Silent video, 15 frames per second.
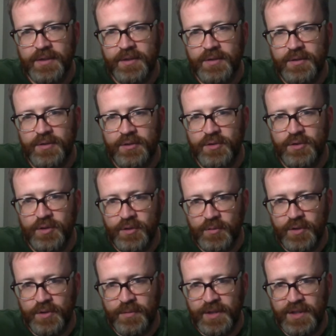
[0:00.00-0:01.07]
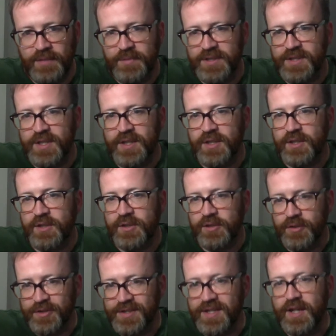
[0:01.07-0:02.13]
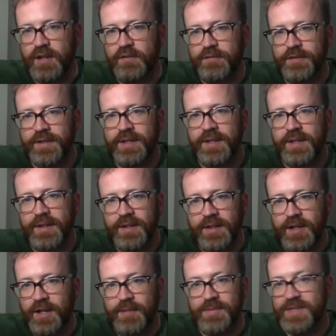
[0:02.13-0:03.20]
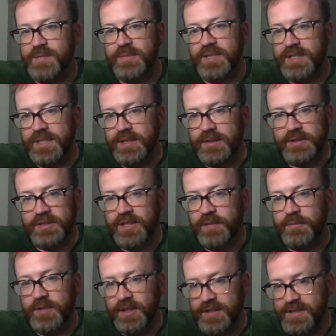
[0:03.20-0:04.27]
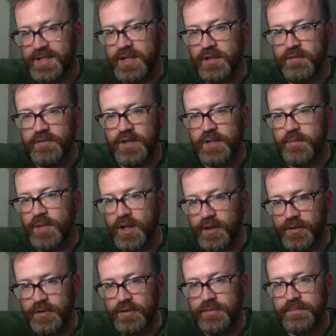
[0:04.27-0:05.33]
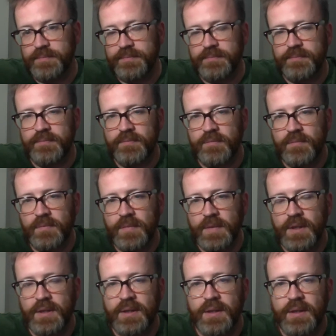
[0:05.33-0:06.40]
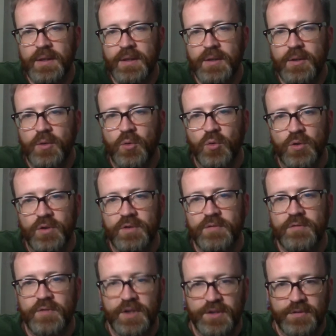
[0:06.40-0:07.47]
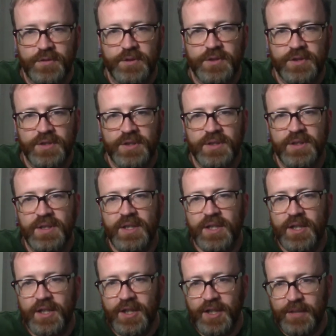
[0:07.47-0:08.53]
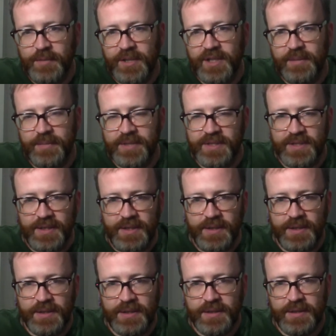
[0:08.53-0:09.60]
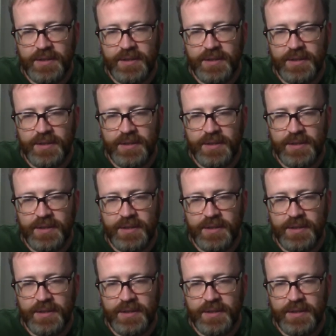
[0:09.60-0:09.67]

You're the one who made the mistake, you're self. I'm somebody else, I'm not self, I'm other. Or vice versa, I make a mistake,